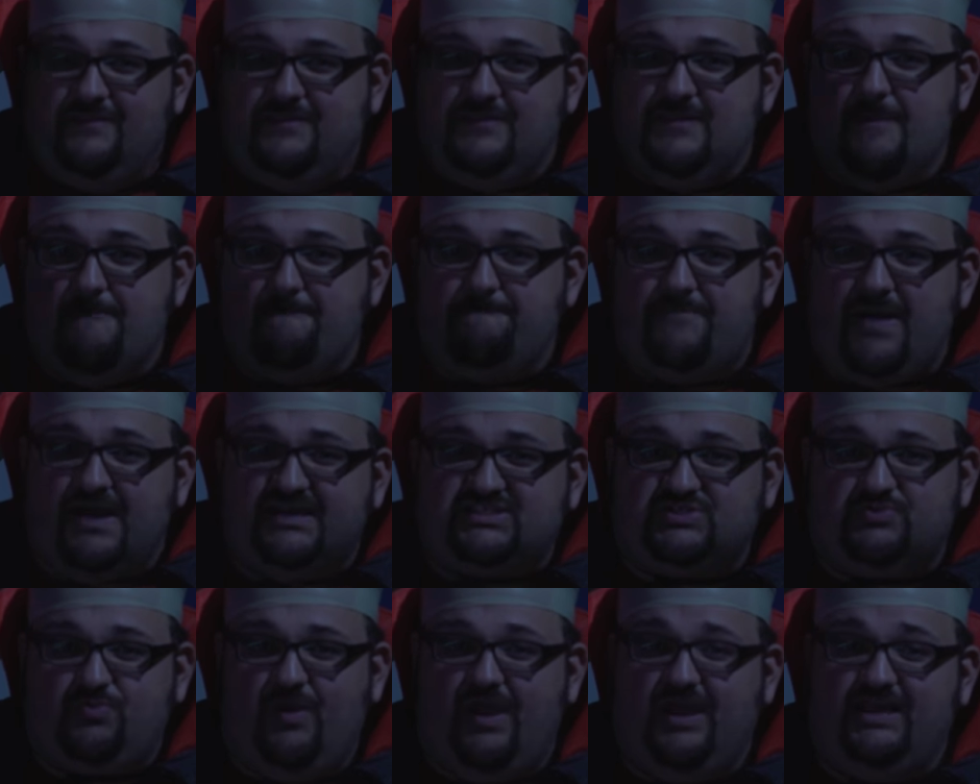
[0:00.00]
The
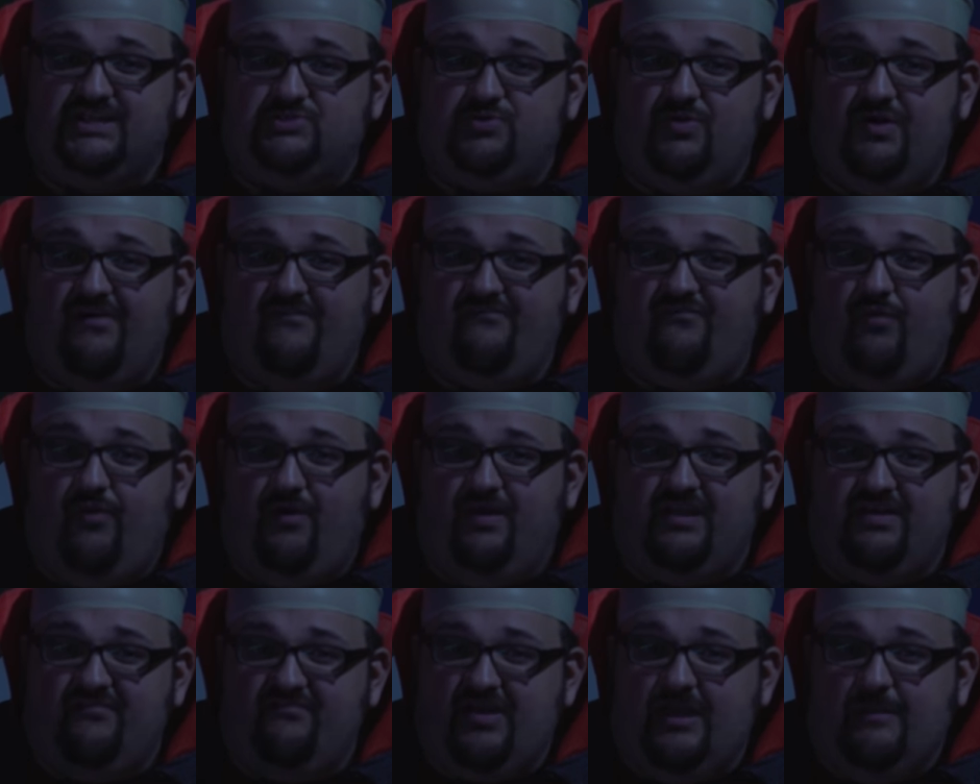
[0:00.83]
best way to
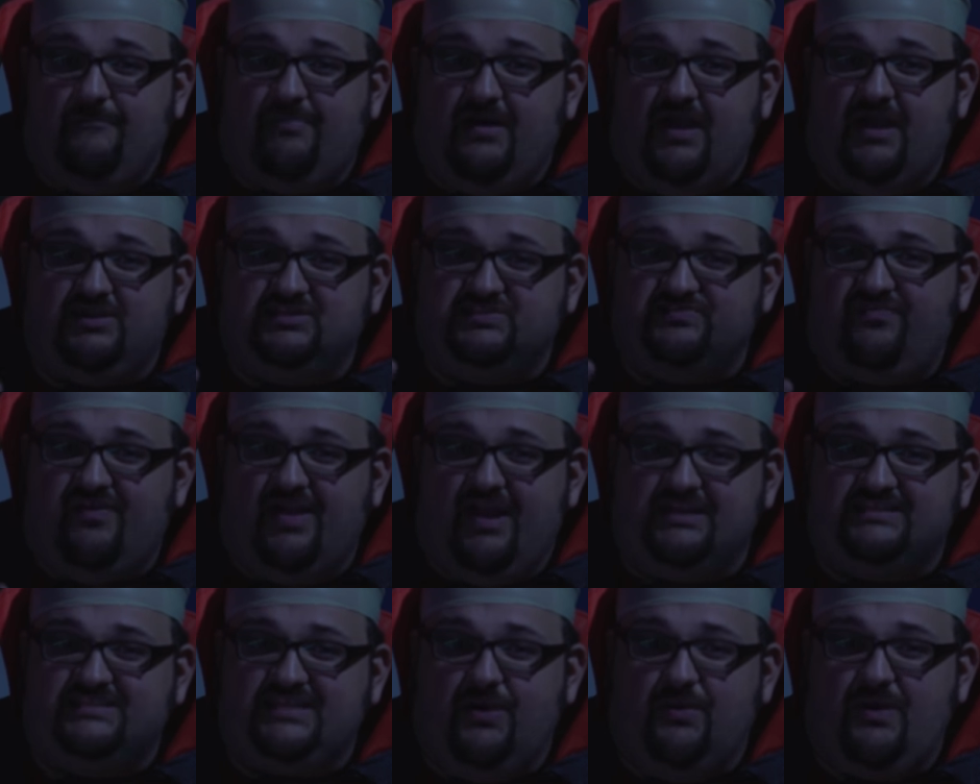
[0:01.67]
avoid a vampire's
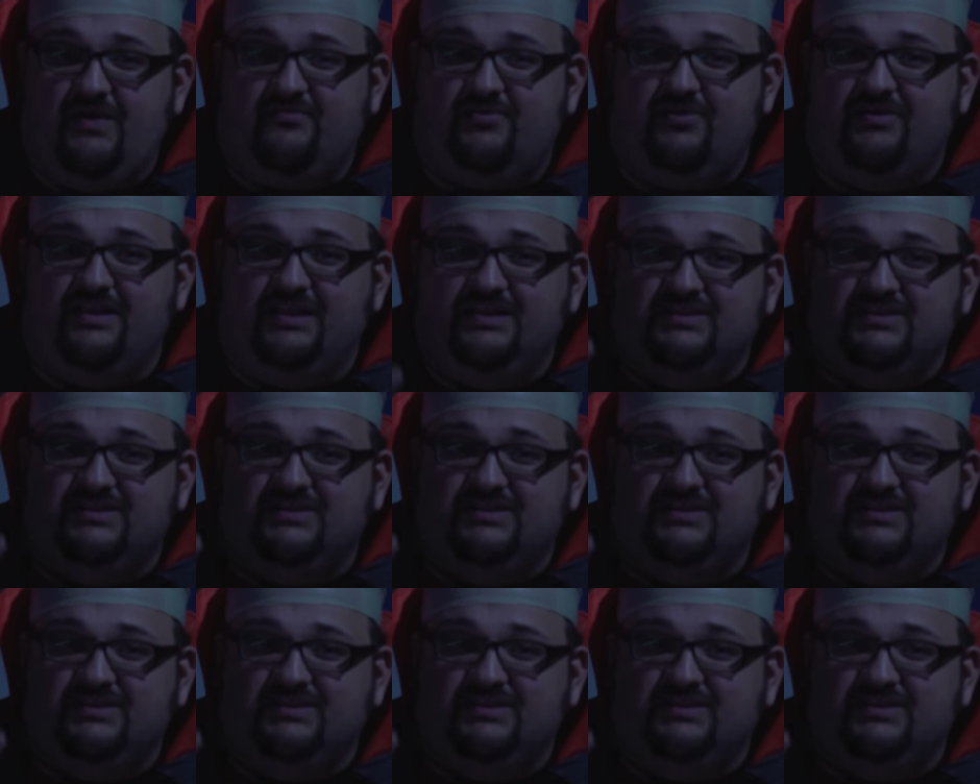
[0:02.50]
fangs, however,